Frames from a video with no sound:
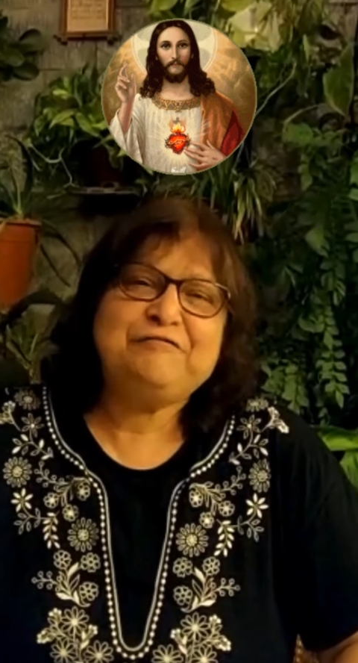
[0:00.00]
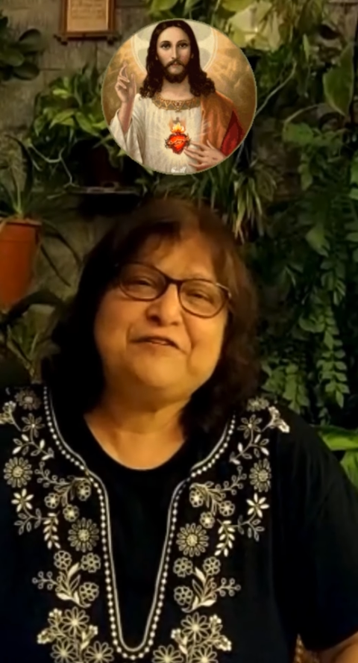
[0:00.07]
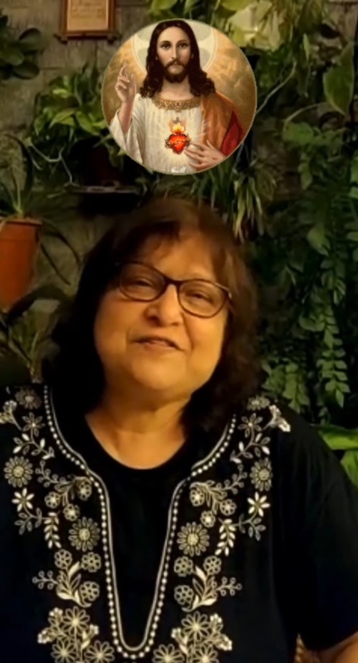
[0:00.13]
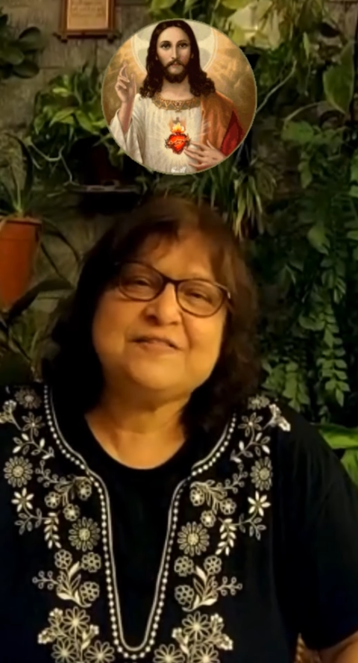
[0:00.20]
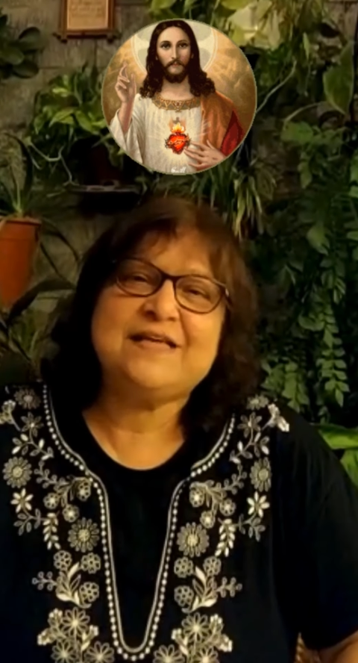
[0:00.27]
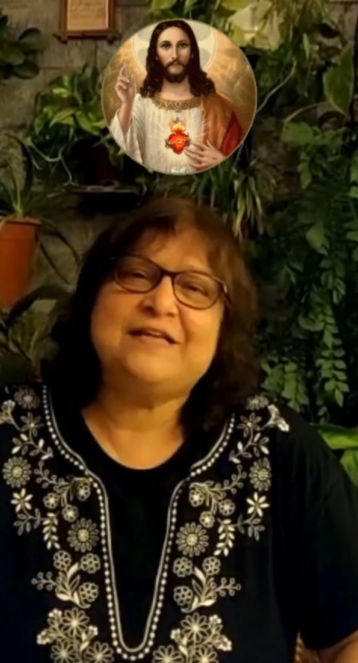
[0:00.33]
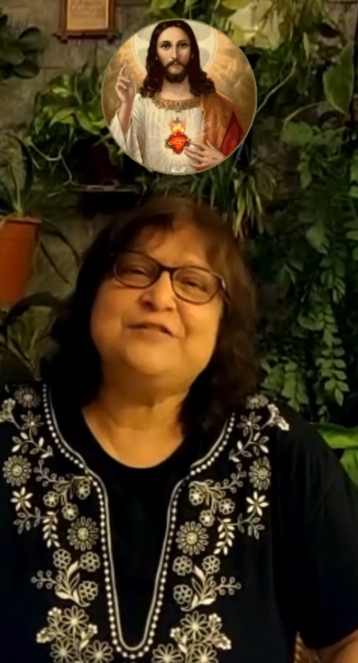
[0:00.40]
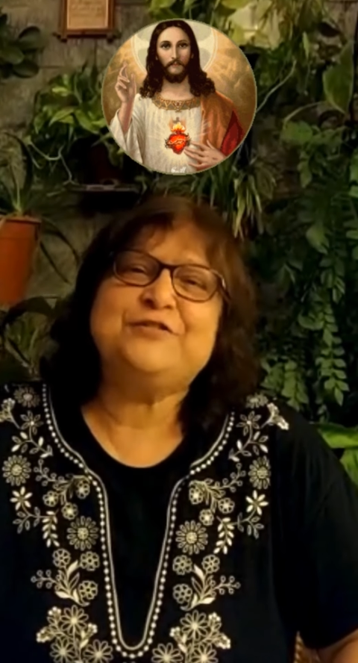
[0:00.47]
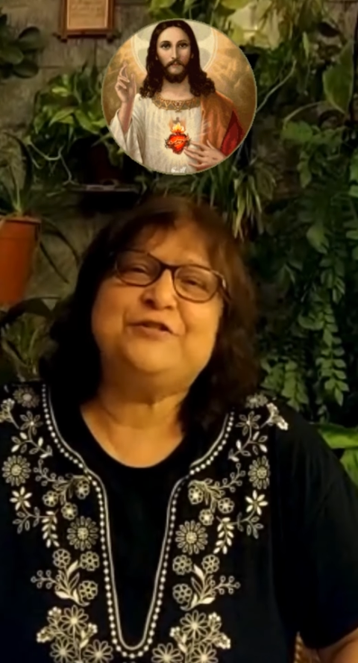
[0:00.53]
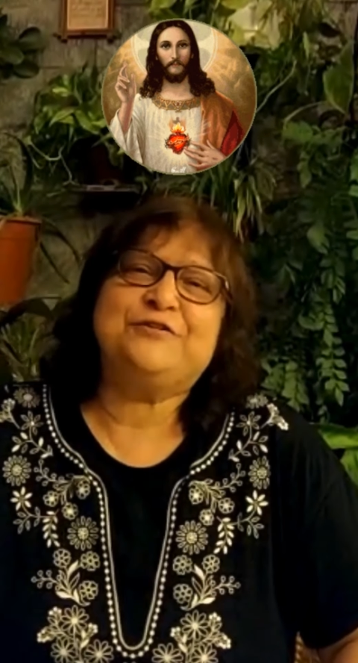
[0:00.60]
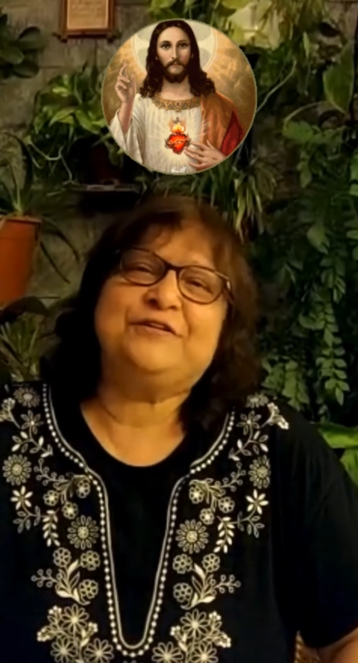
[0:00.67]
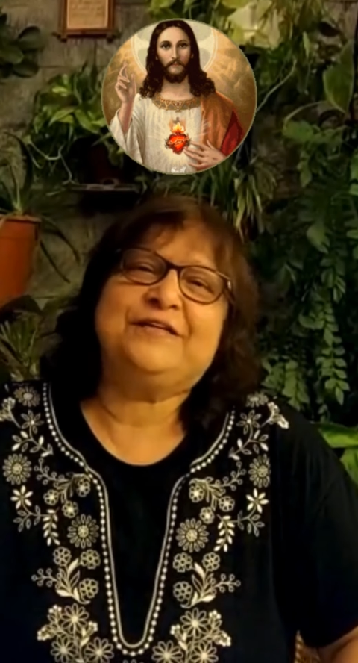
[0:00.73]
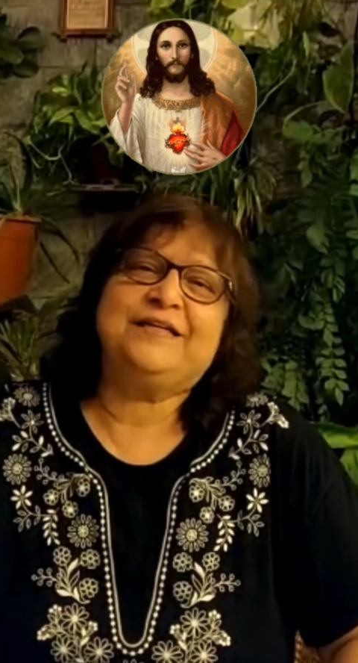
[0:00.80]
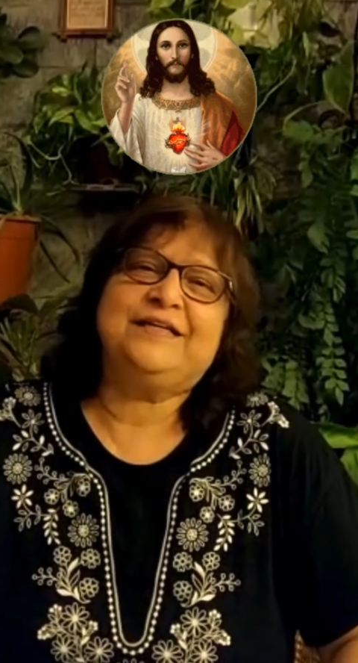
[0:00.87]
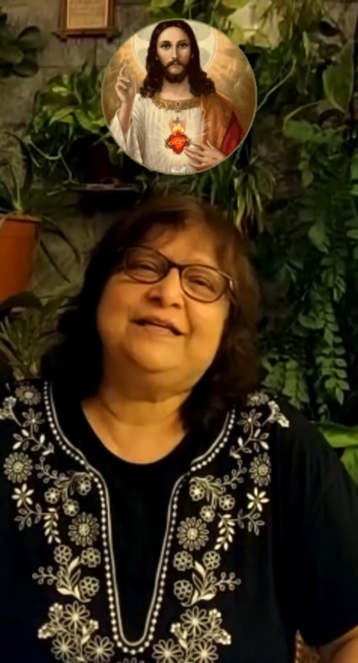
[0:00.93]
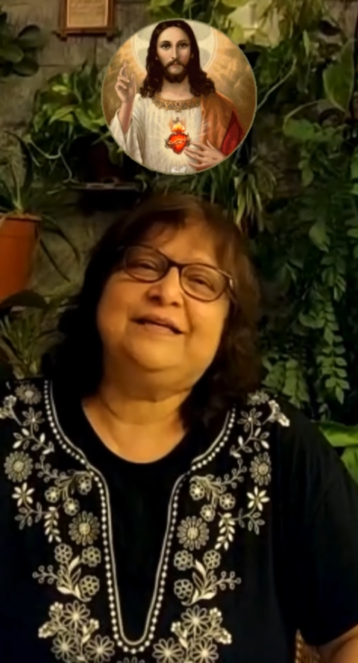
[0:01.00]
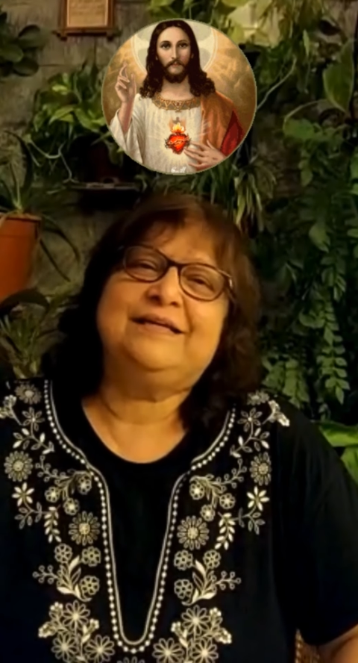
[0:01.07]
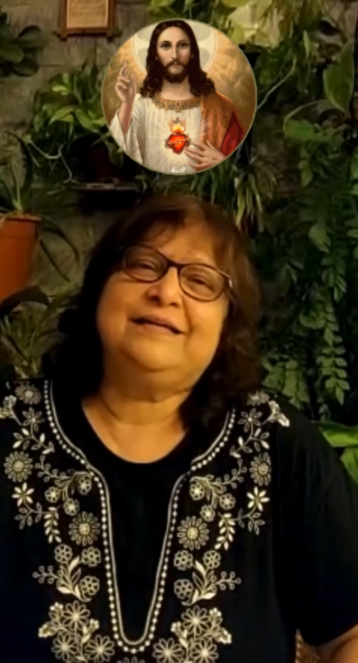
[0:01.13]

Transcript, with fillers: a century